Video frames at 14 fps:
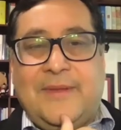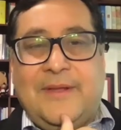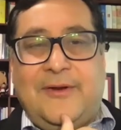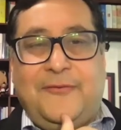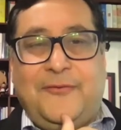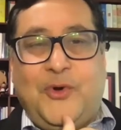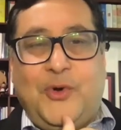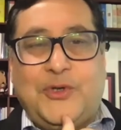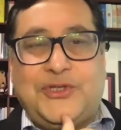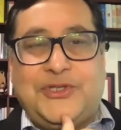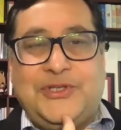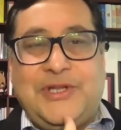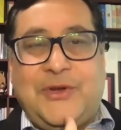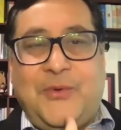Of
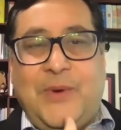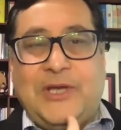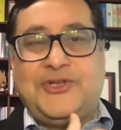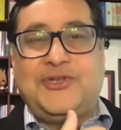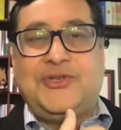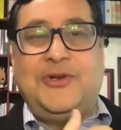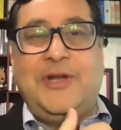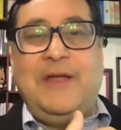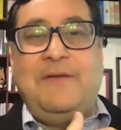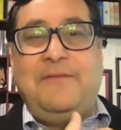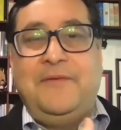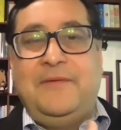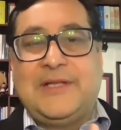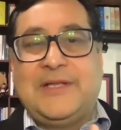course, the question in
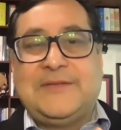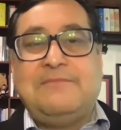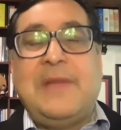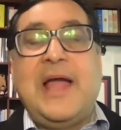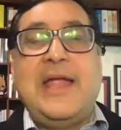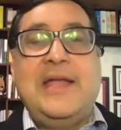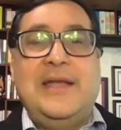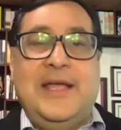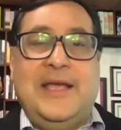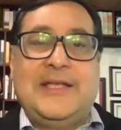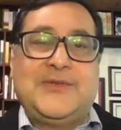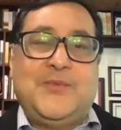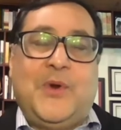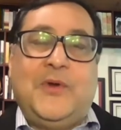everyone's mind
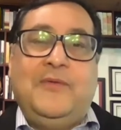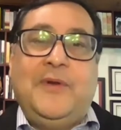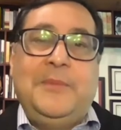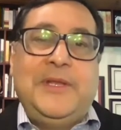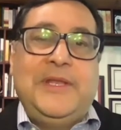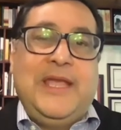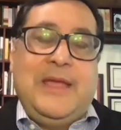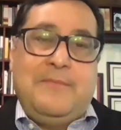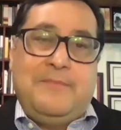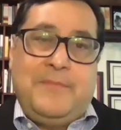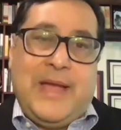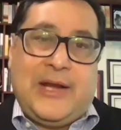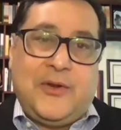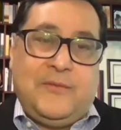is, what will be the
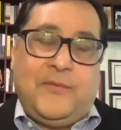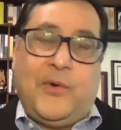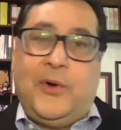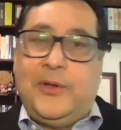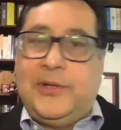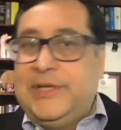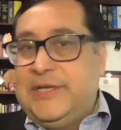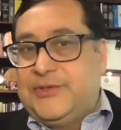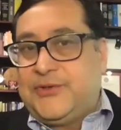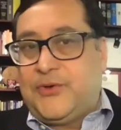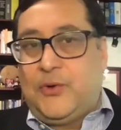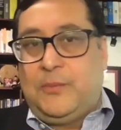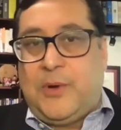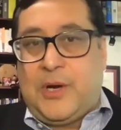impact of all
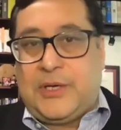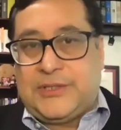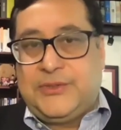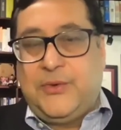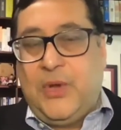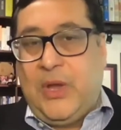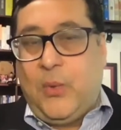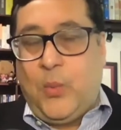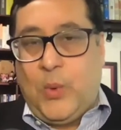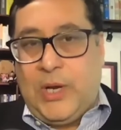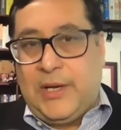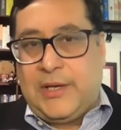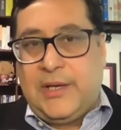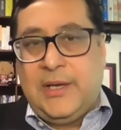these robots doing
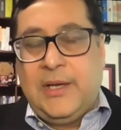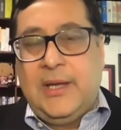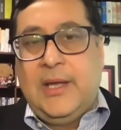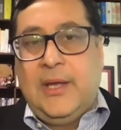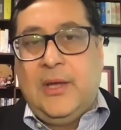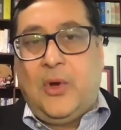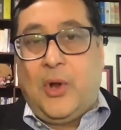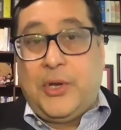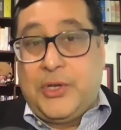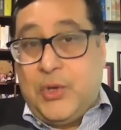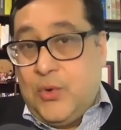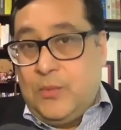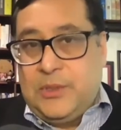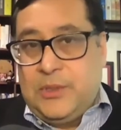work on
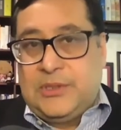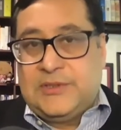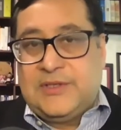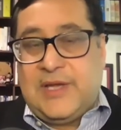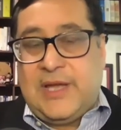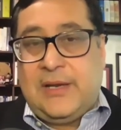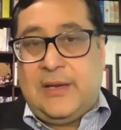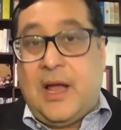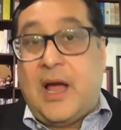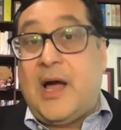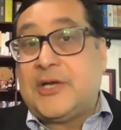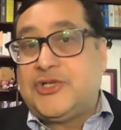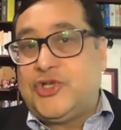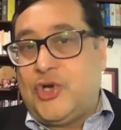humans and
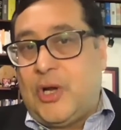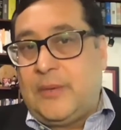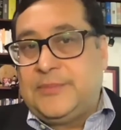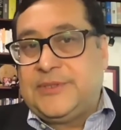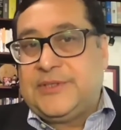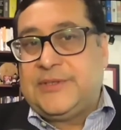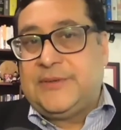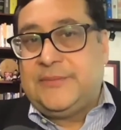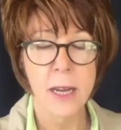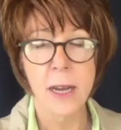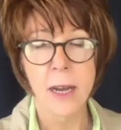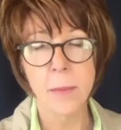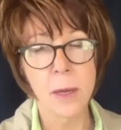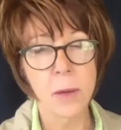our jobs?
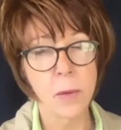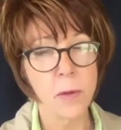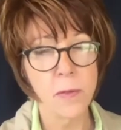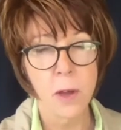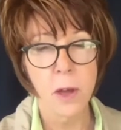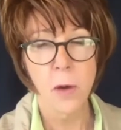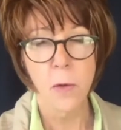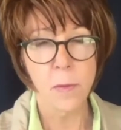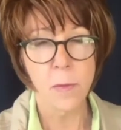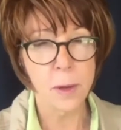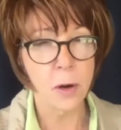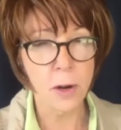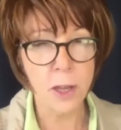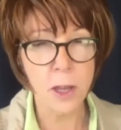I mean, we've
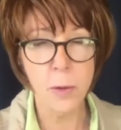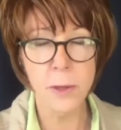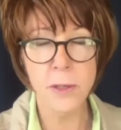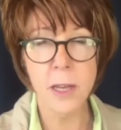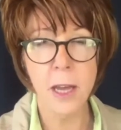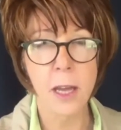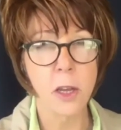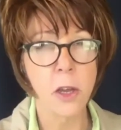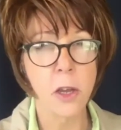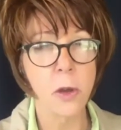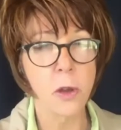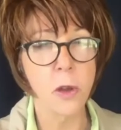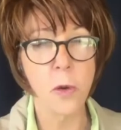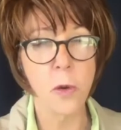been arguing is that
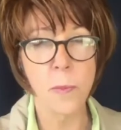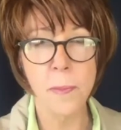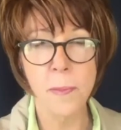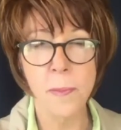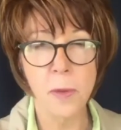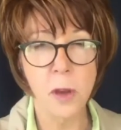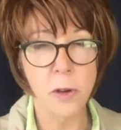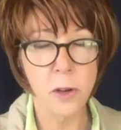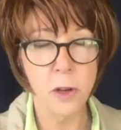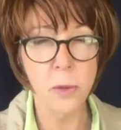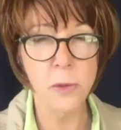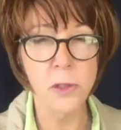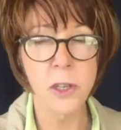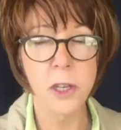you
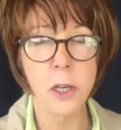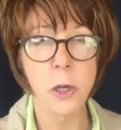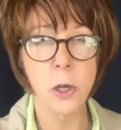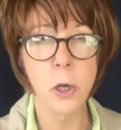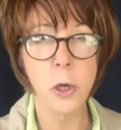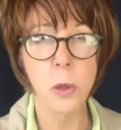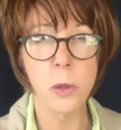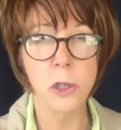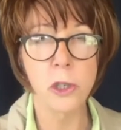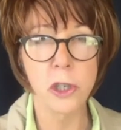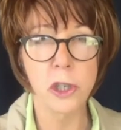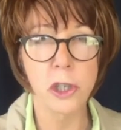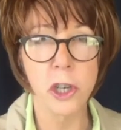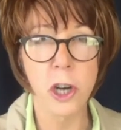don't see a
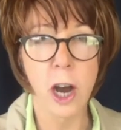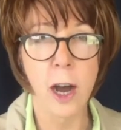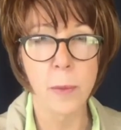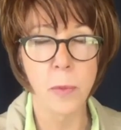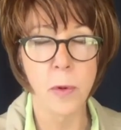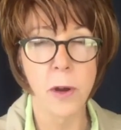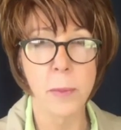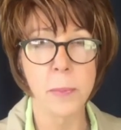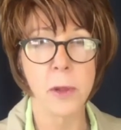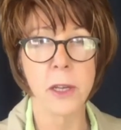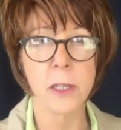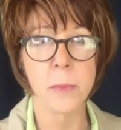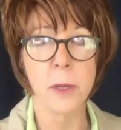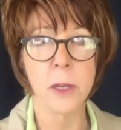huge job
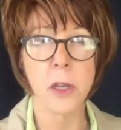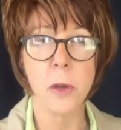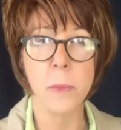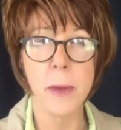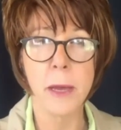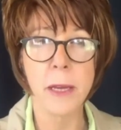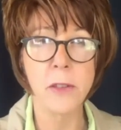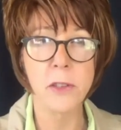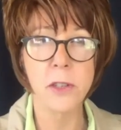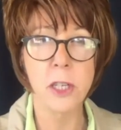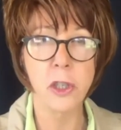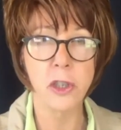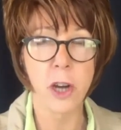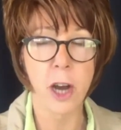replacement. You may
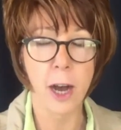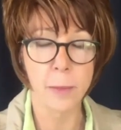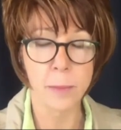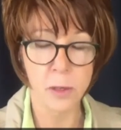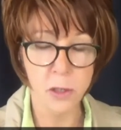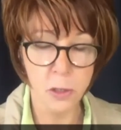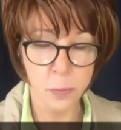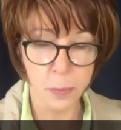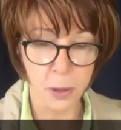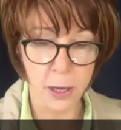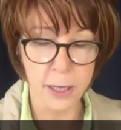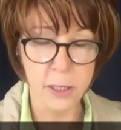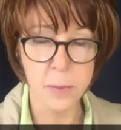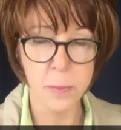see job
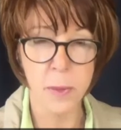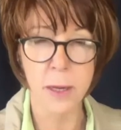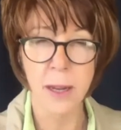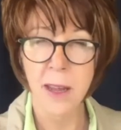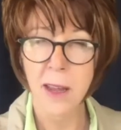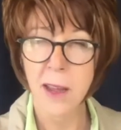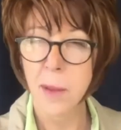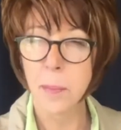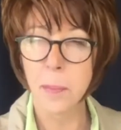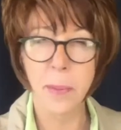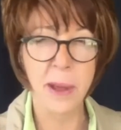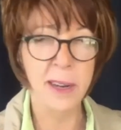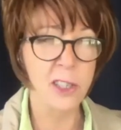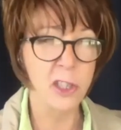displacement,
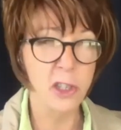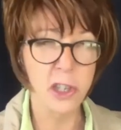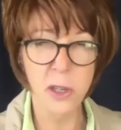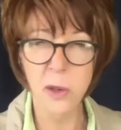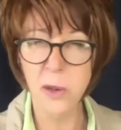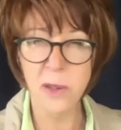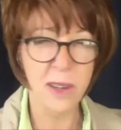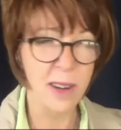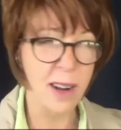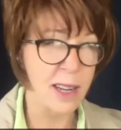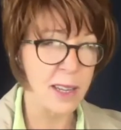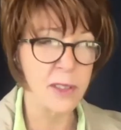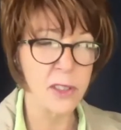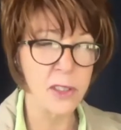but in general, you're not
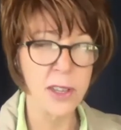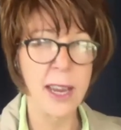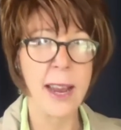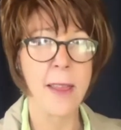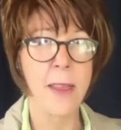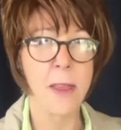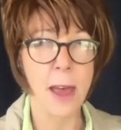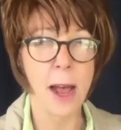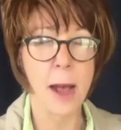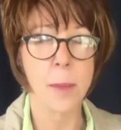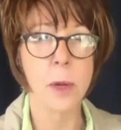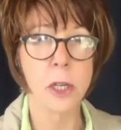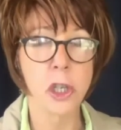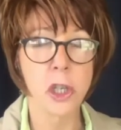even seeing that
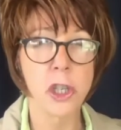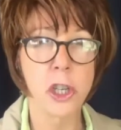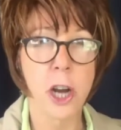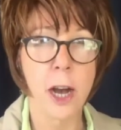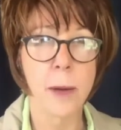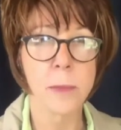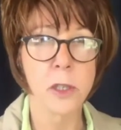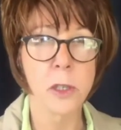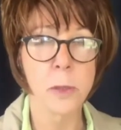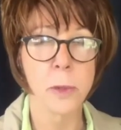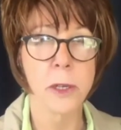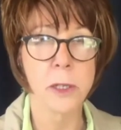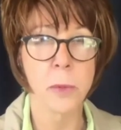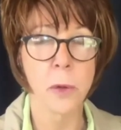much job
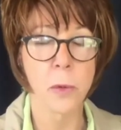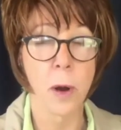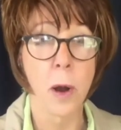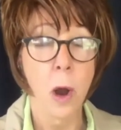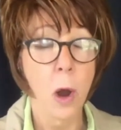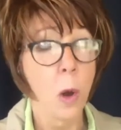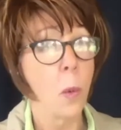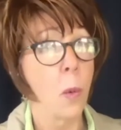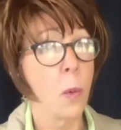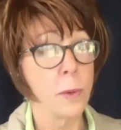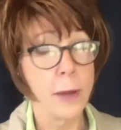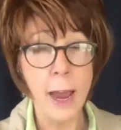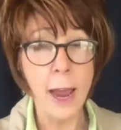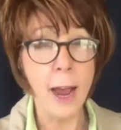displacement. Well,
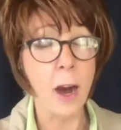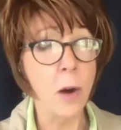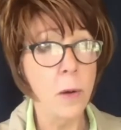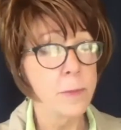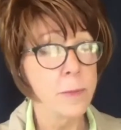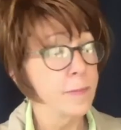now,